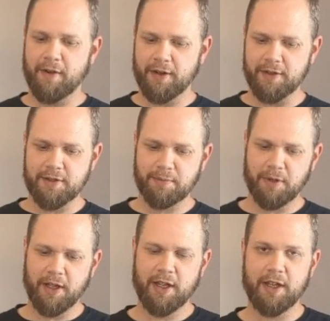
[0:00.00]
on
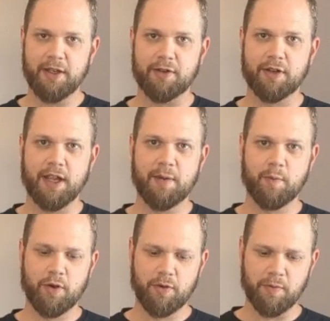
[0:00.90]
display in your game
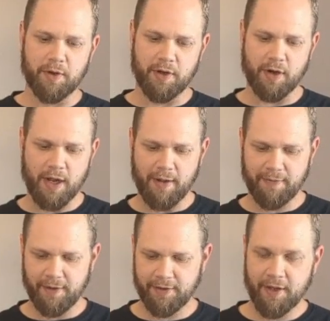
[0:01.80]
room or your
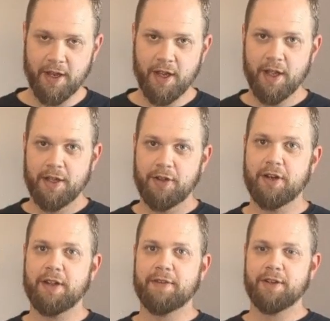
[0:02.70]
office. You could
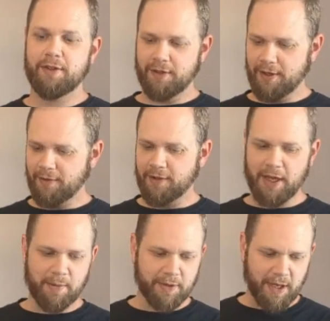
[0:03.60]
even use these for
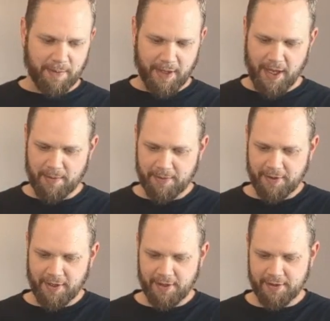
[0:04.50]
tabletop games,
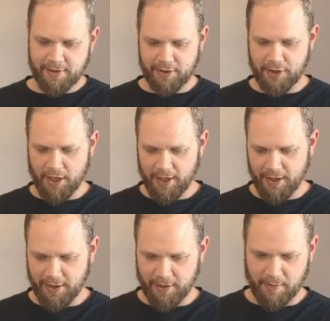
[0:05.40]
these
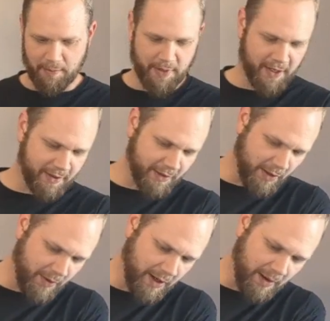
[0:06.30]
giant beasts
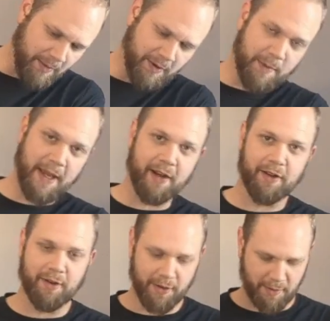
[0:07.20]
showing up to battle
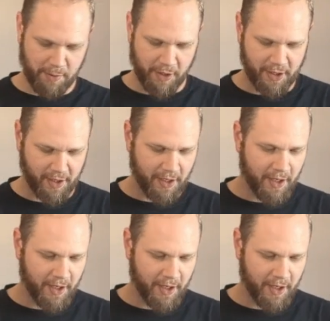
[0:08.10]
your party.